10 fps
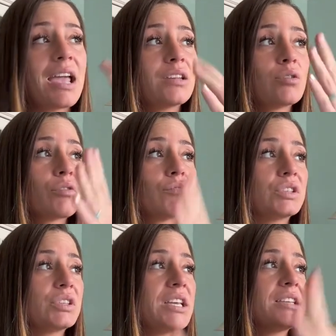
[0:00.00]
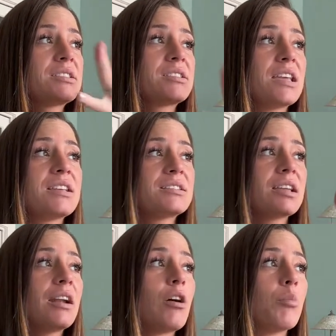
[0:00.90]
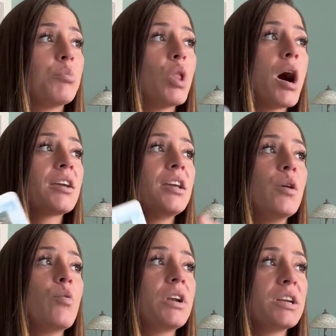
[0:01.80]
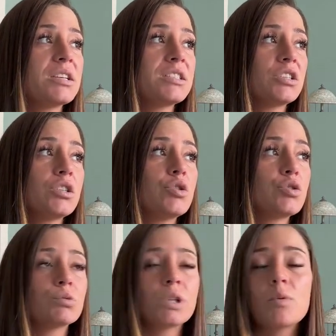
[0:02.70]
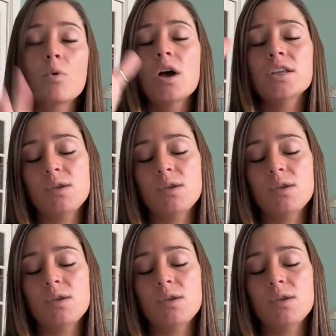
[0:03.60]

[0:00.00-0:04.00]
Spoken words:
and or release things that are blocking what it is that you truly want,